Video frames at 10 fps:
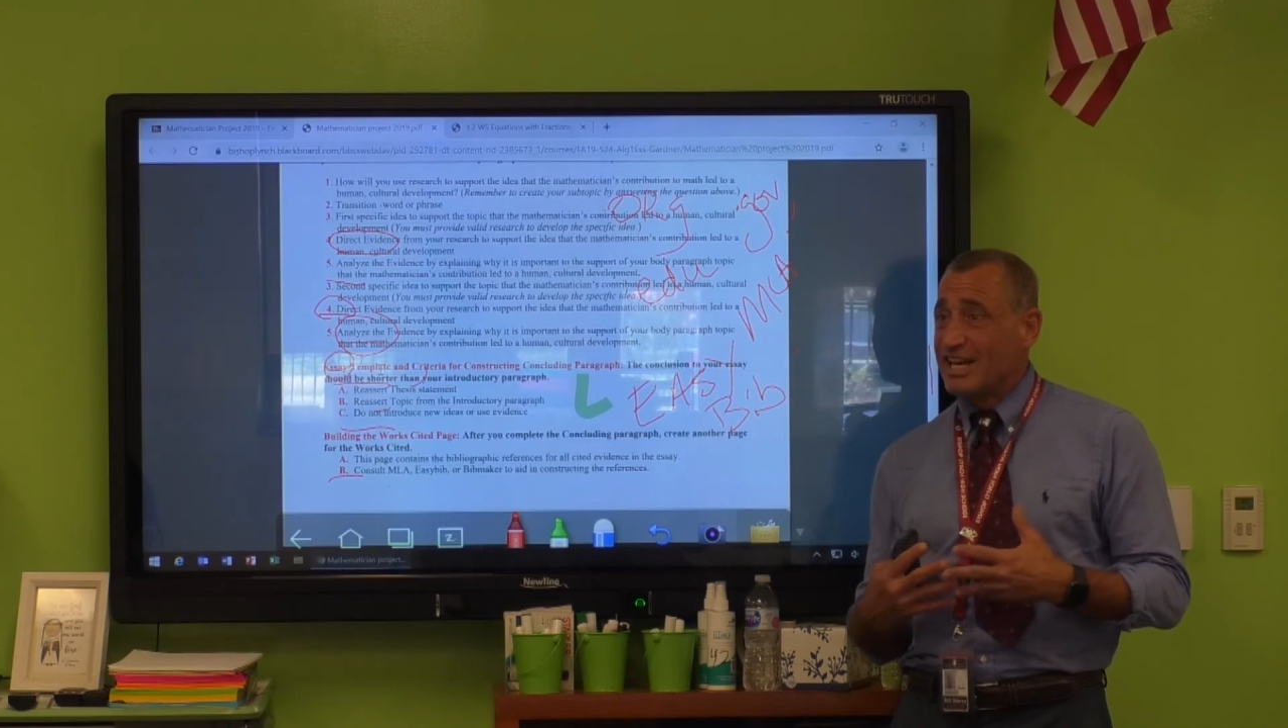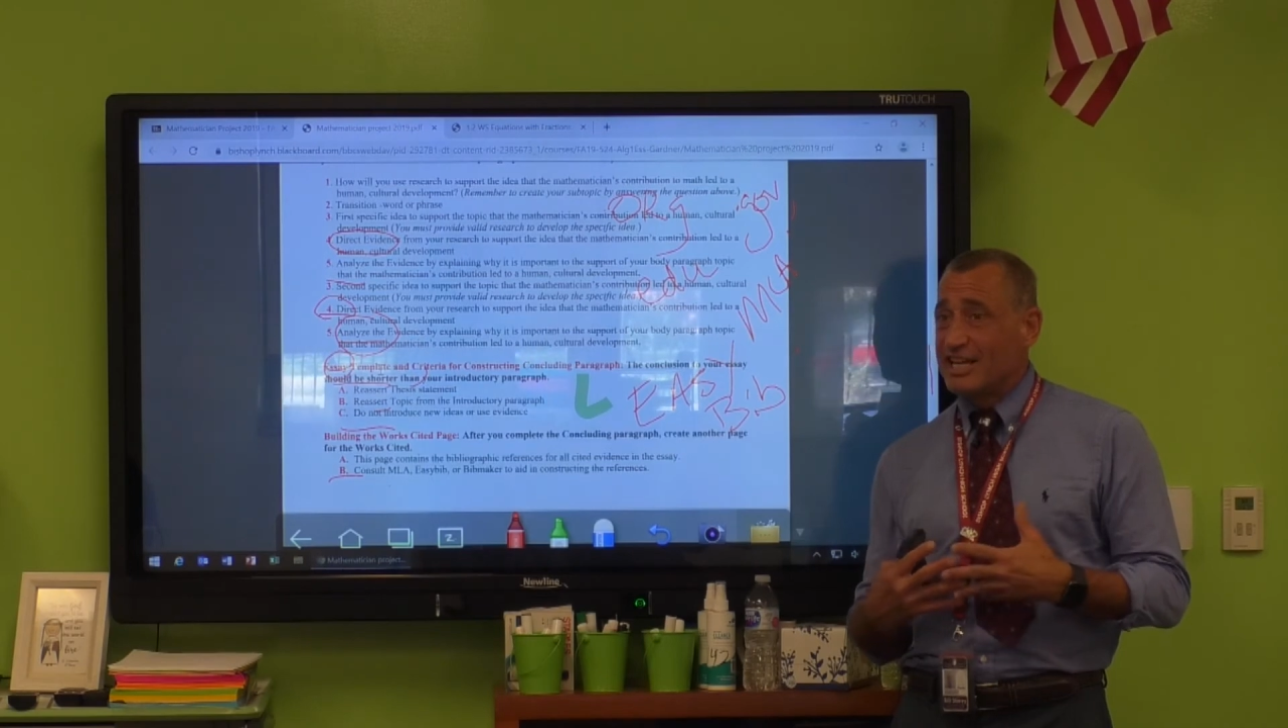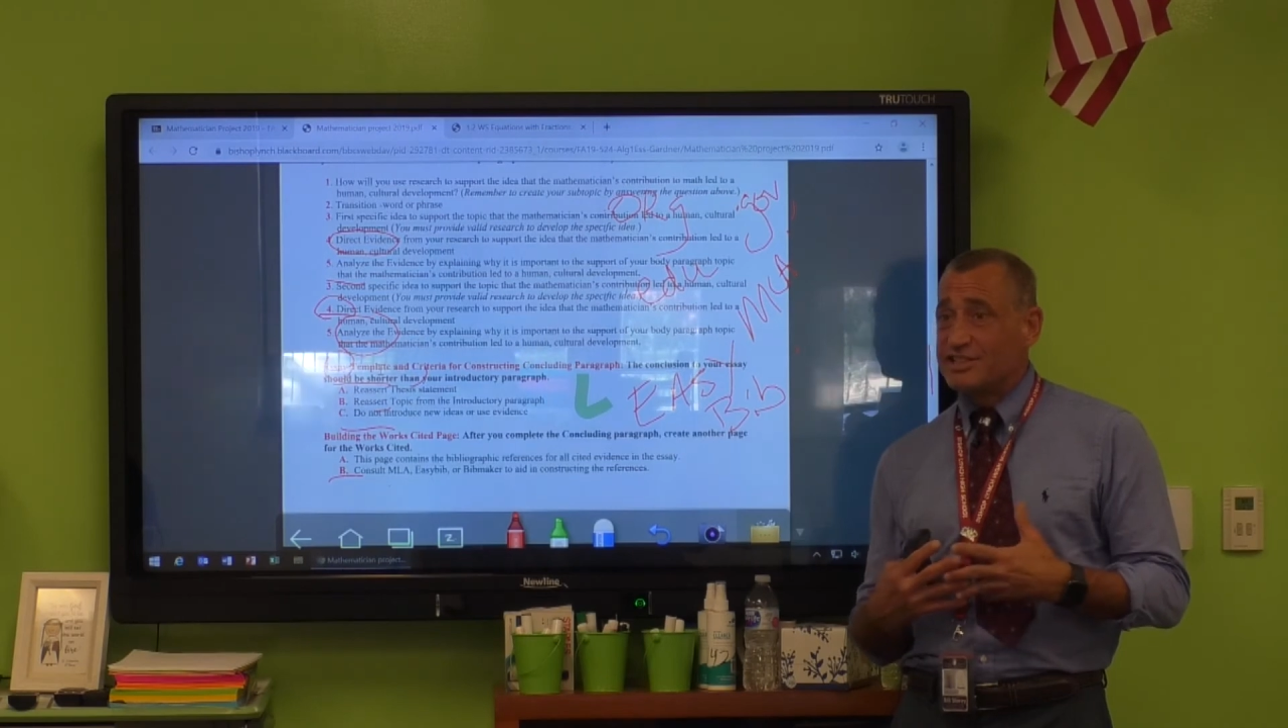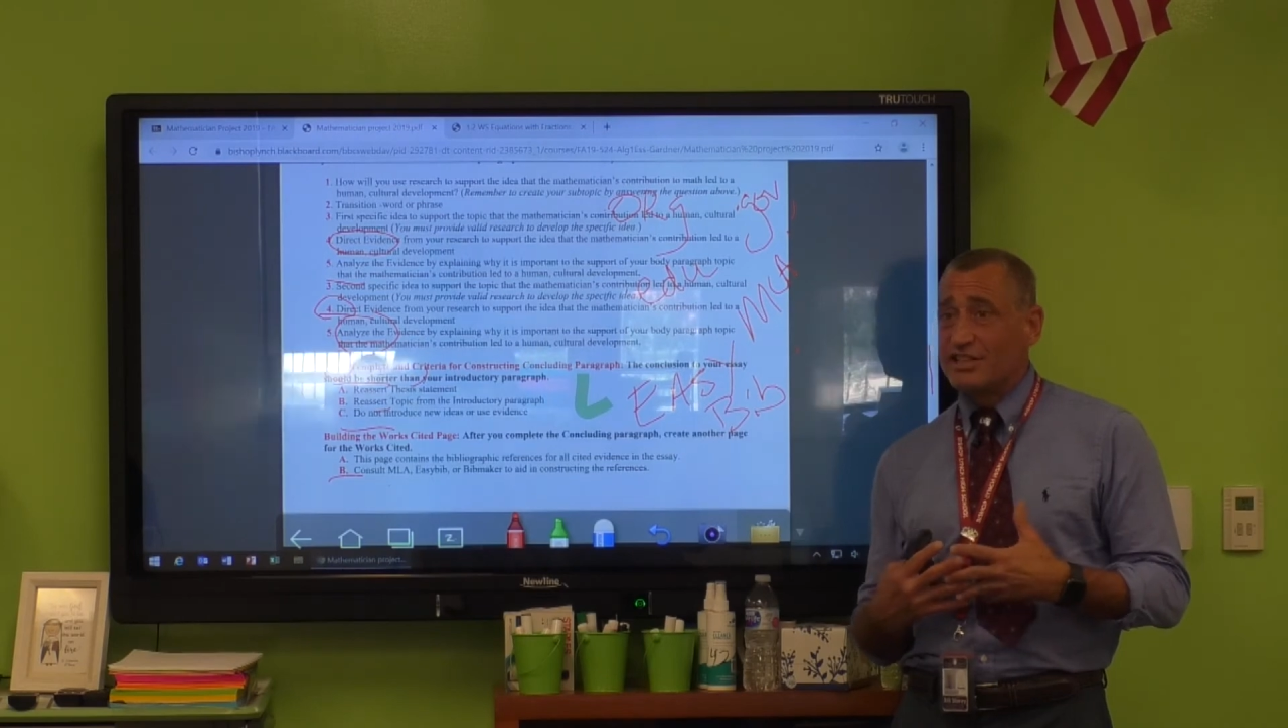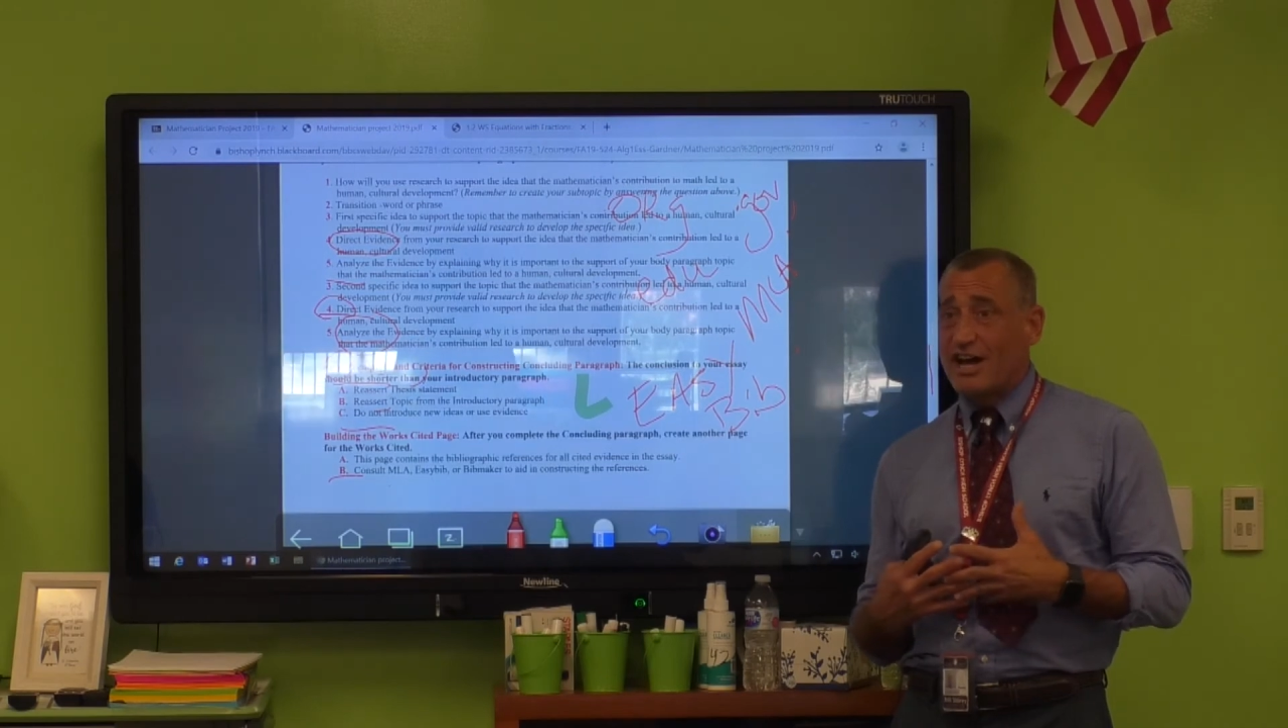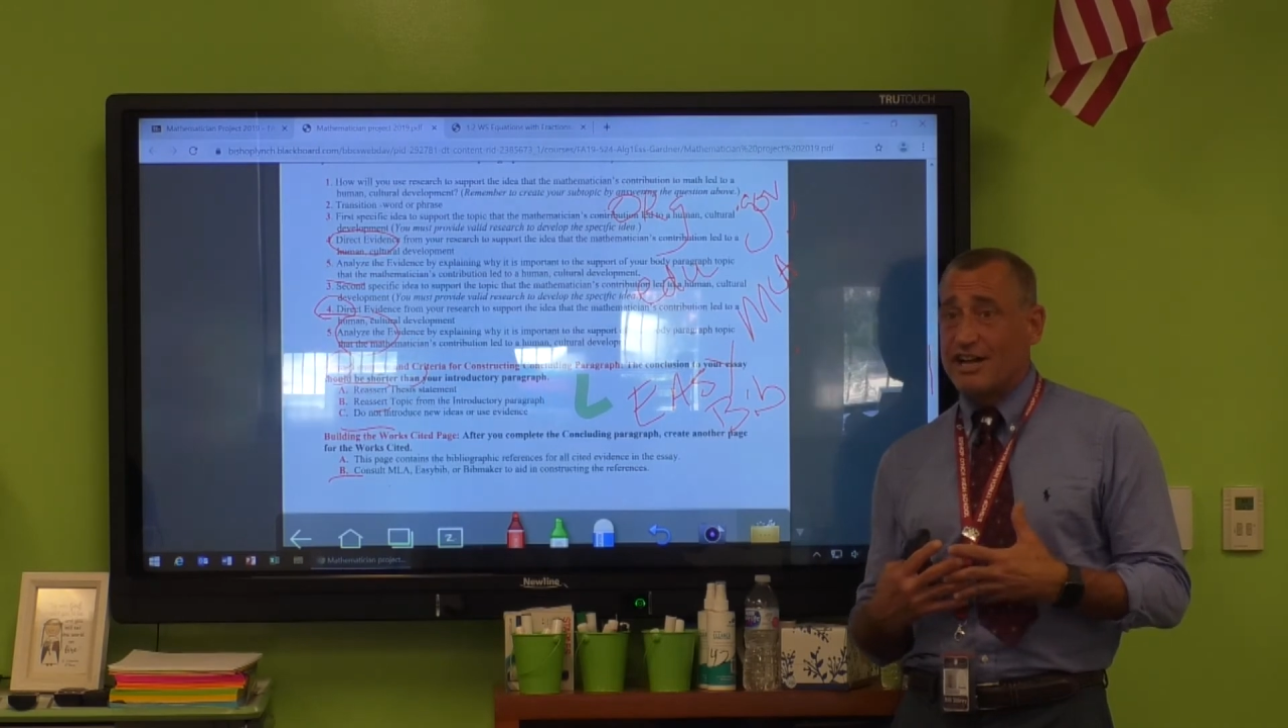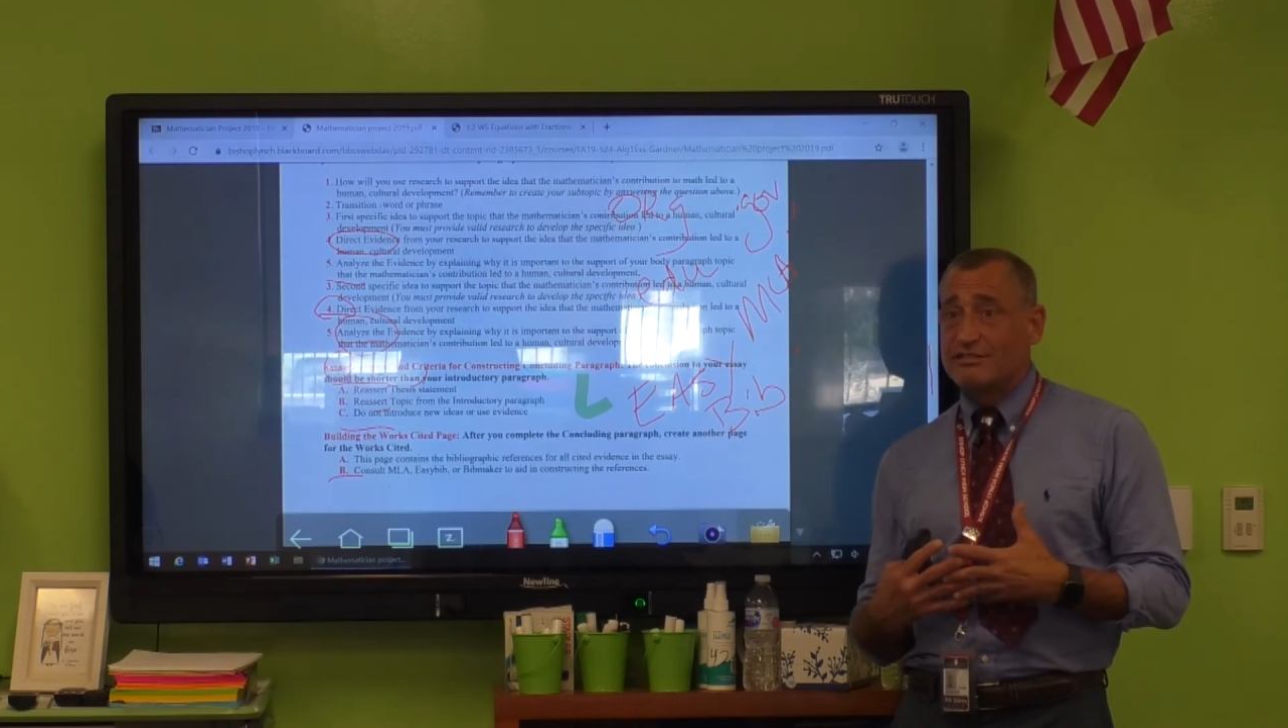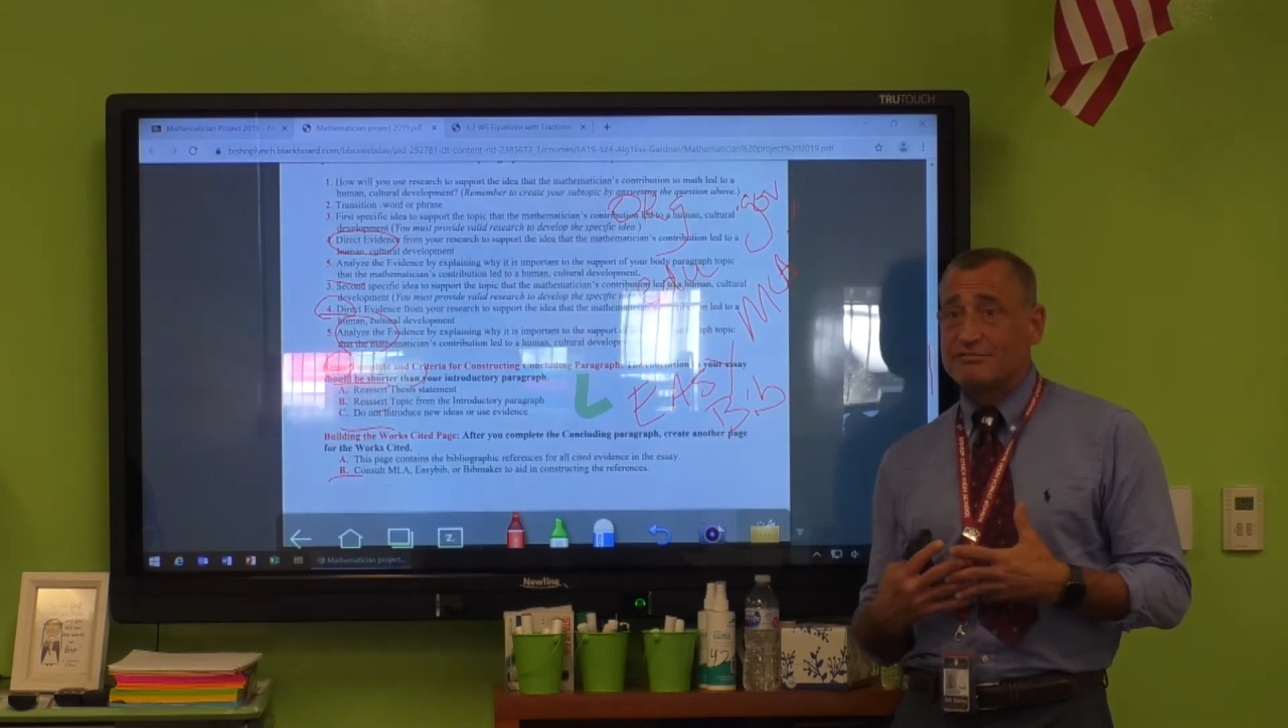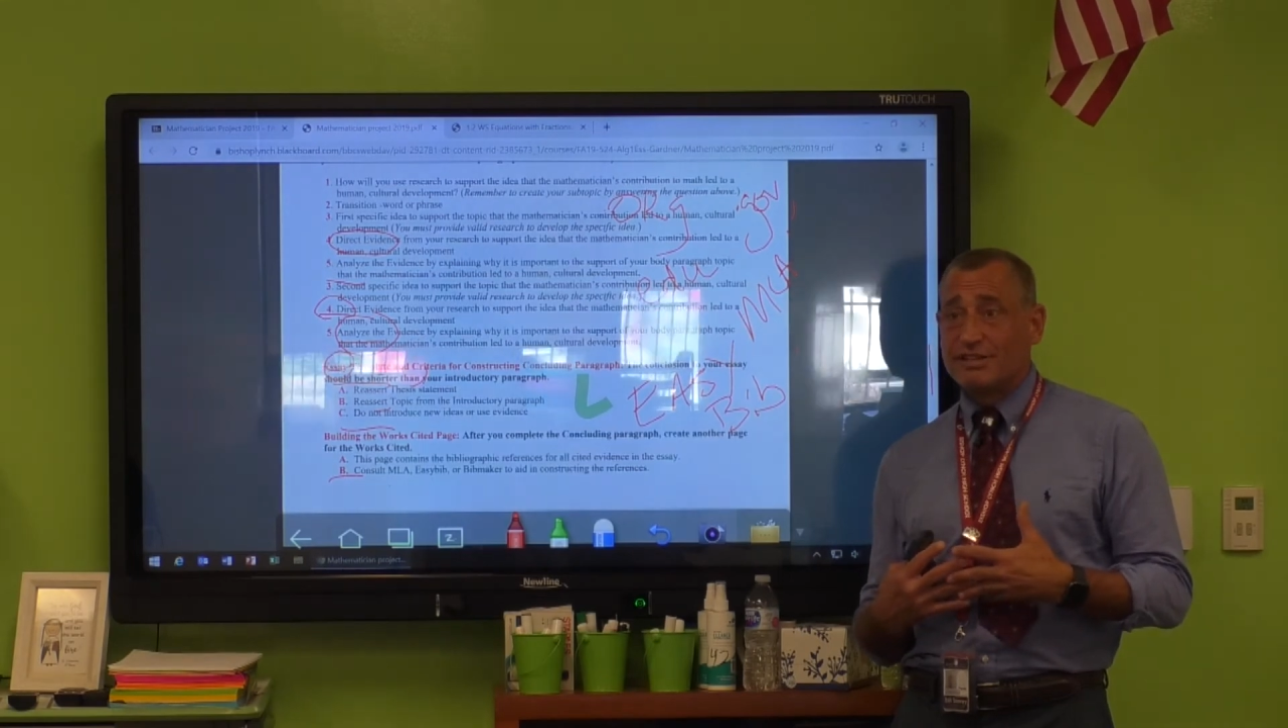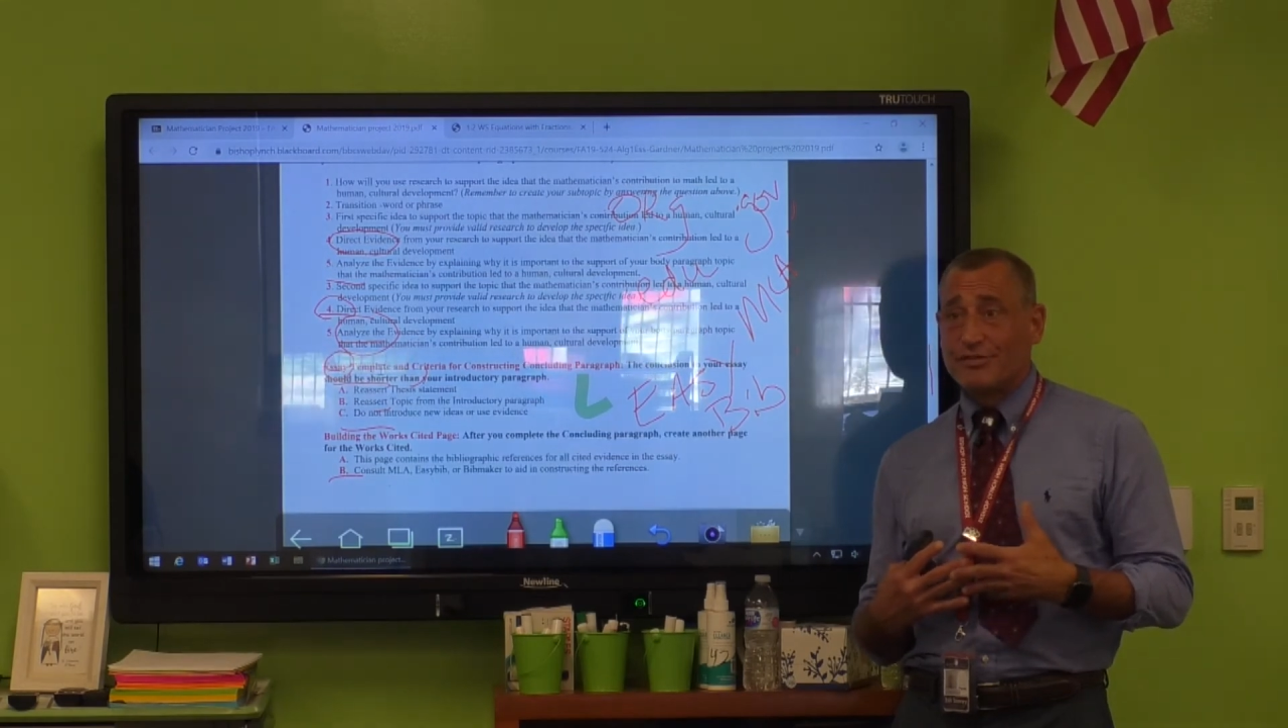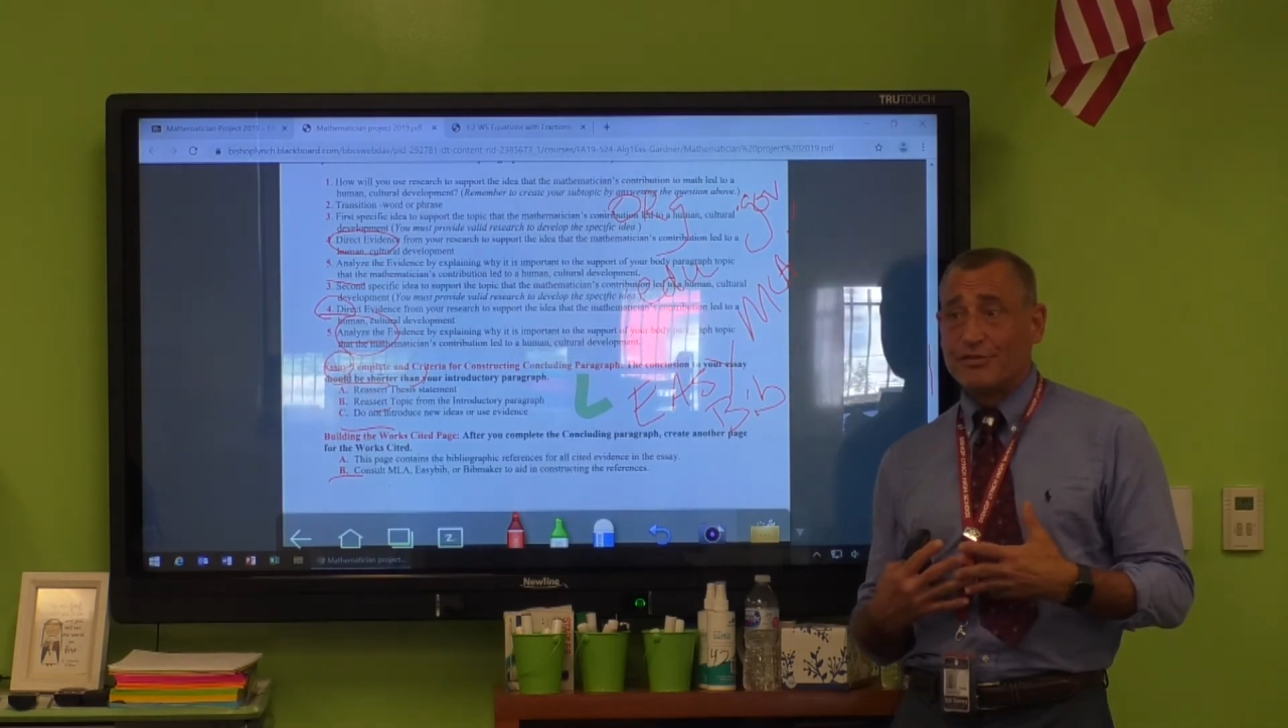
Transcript: It's a lot of